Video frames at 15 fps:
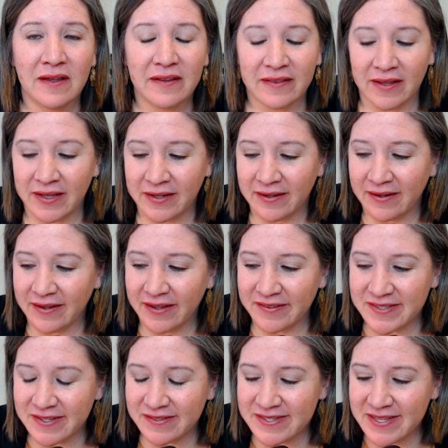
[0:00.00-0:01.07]
that
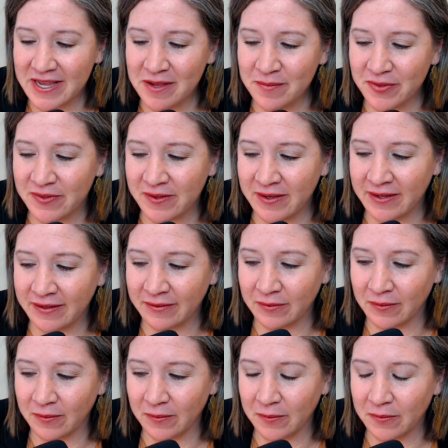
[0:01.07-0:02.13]
it's the same thing
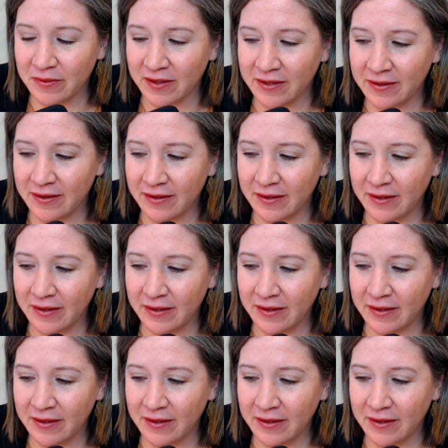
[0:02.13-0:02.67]
that